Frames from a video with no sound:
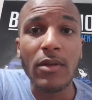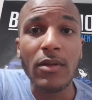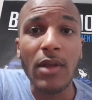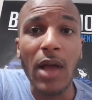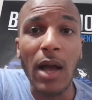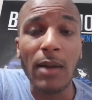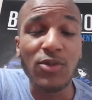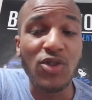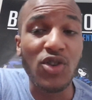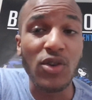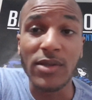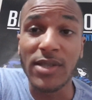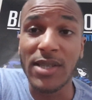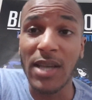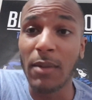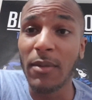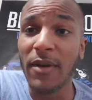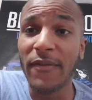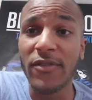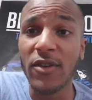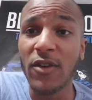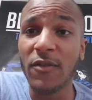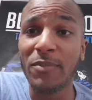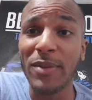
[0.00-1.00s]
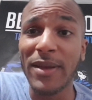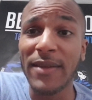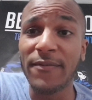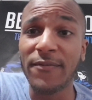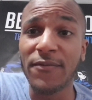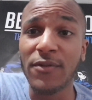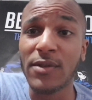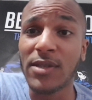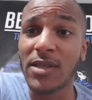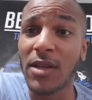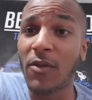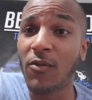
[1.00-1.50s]
I'm sure some of you have been
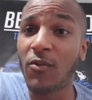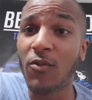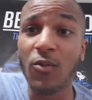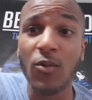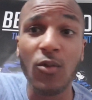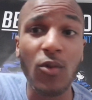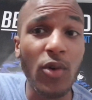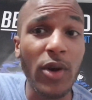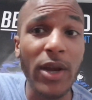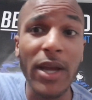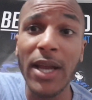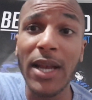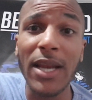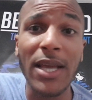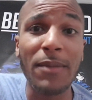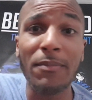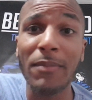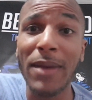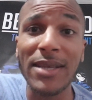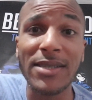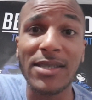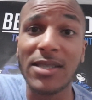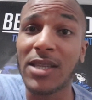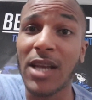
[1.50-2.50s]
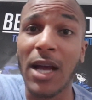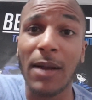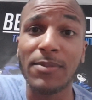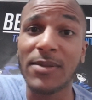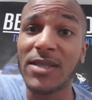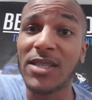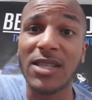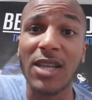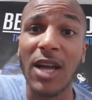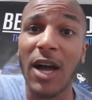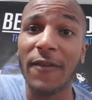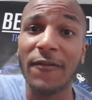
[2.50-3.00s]
through some really messed up
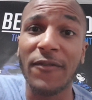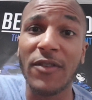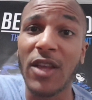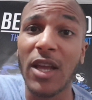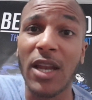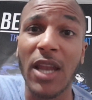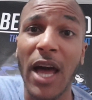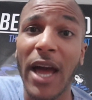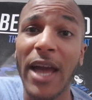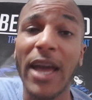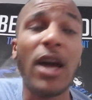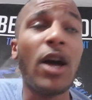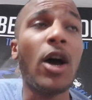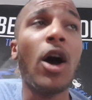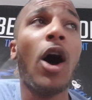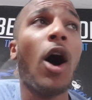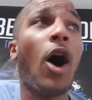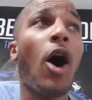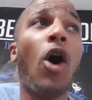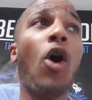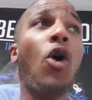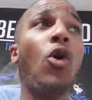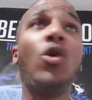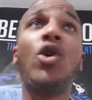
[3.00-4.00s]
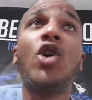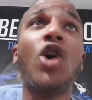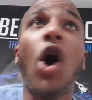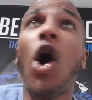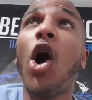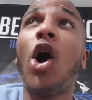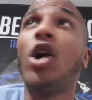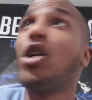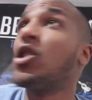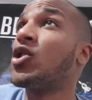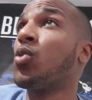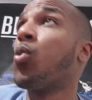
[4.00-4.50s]
stuff, and you're like, oh
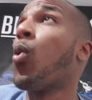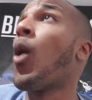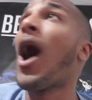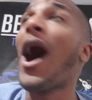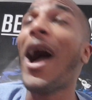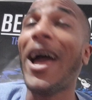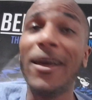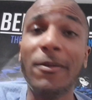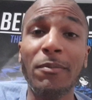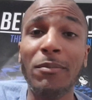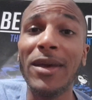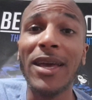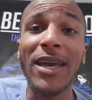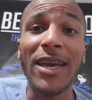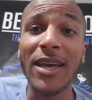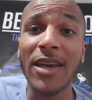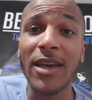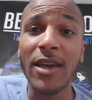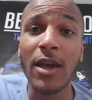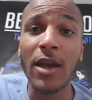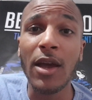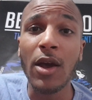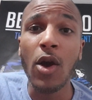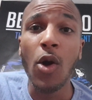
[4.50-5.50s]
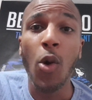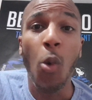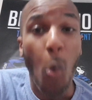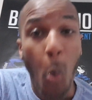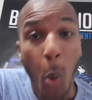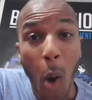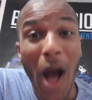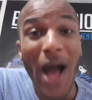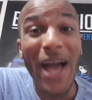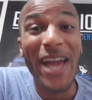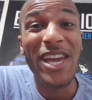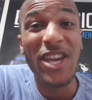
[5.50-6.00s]
God, why me?
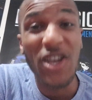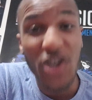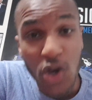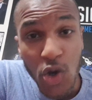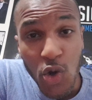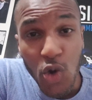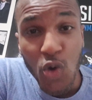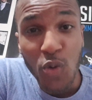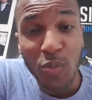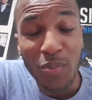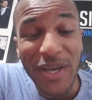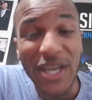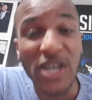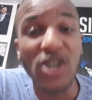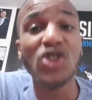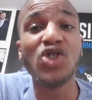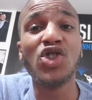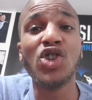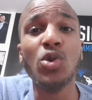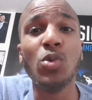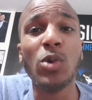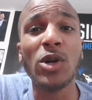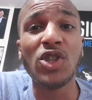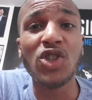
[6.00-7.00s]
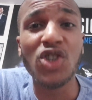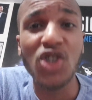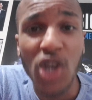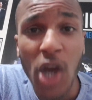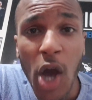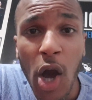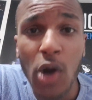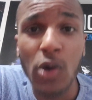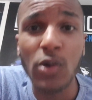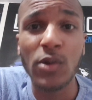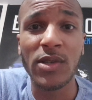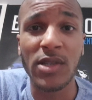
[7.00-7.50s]
Why you? Because you were
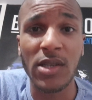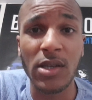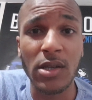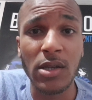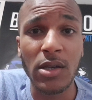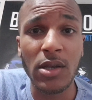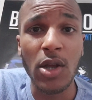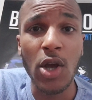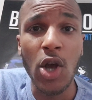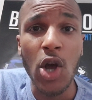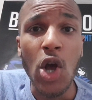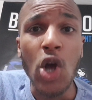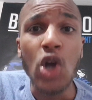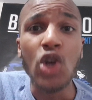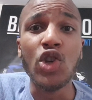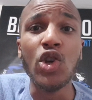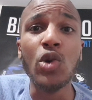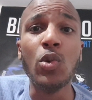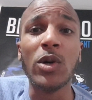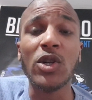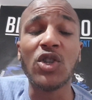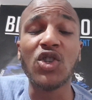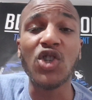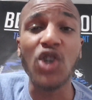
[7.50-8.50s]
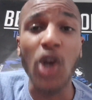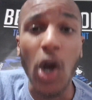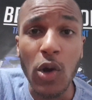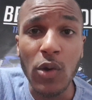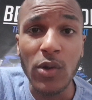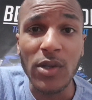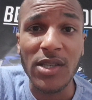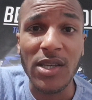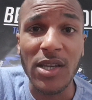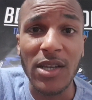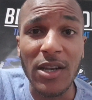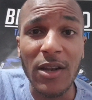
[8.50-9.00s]
chosen. You were
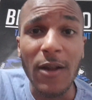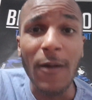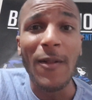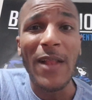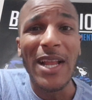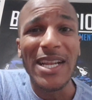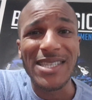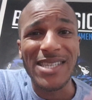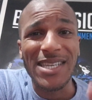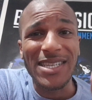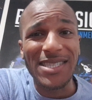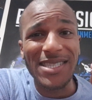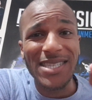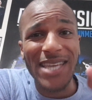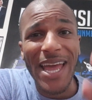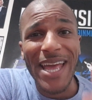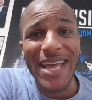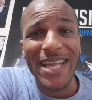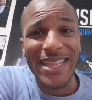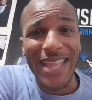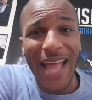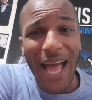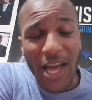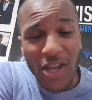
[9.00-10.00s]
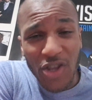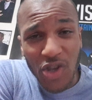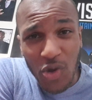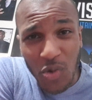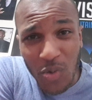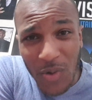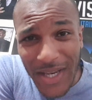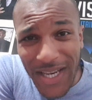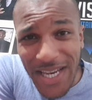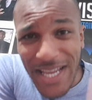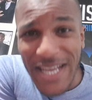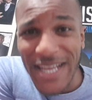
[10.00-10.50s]
chosen to take that
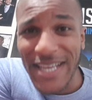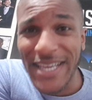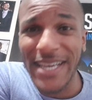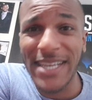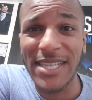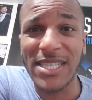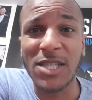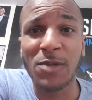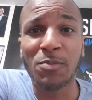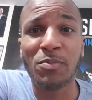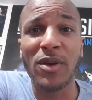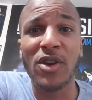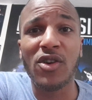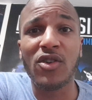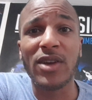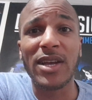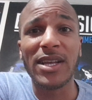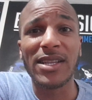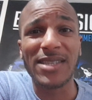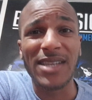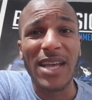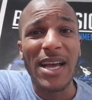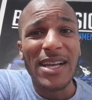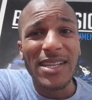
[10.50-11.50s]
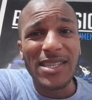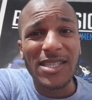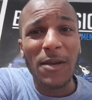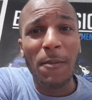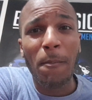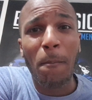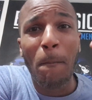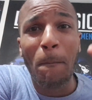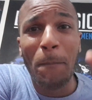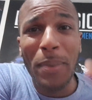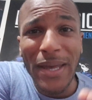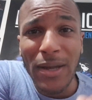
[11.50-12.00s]
unique experience, to
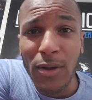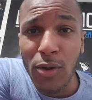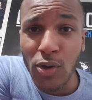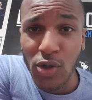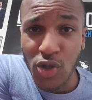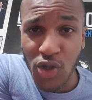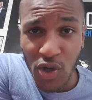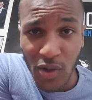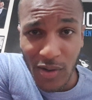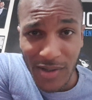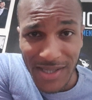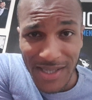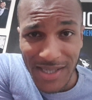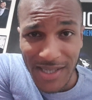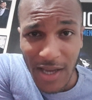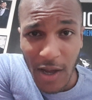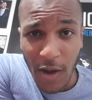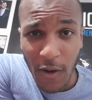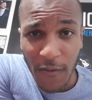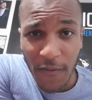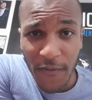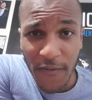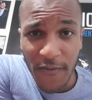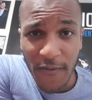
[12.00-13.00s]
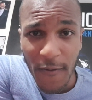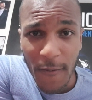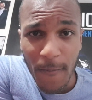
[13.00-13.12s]
build yourself.